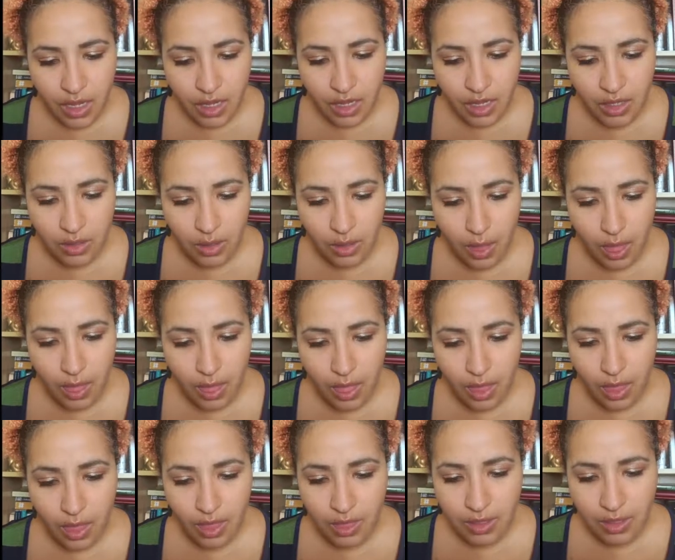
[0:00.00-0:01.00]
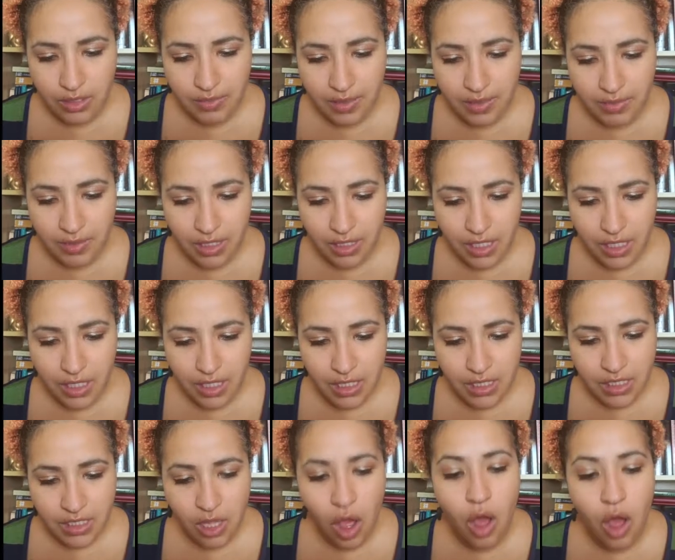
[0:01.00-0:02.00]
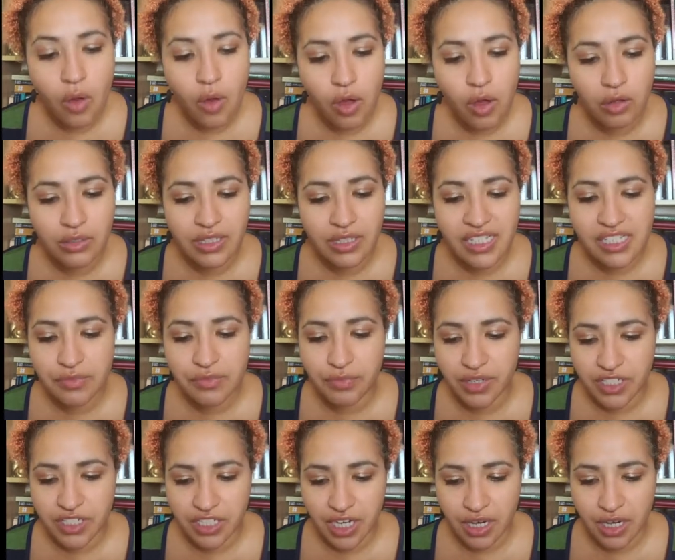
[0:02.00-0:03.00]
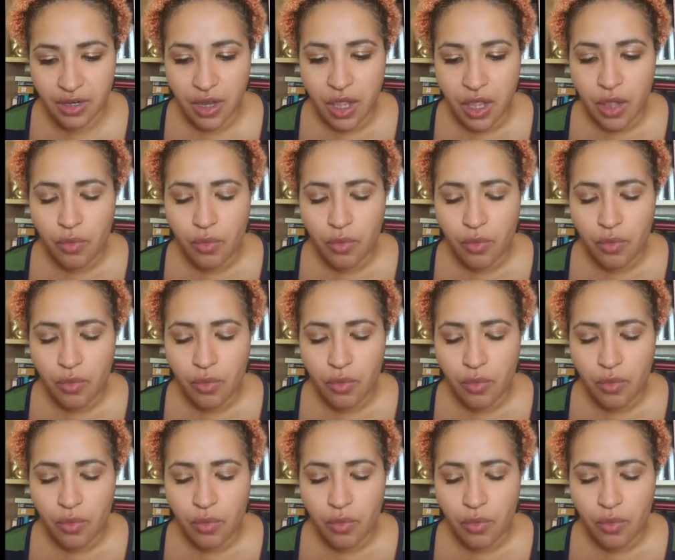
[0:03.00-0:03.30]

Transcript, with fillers: Oh, I lost my place. Oh, hold this vision,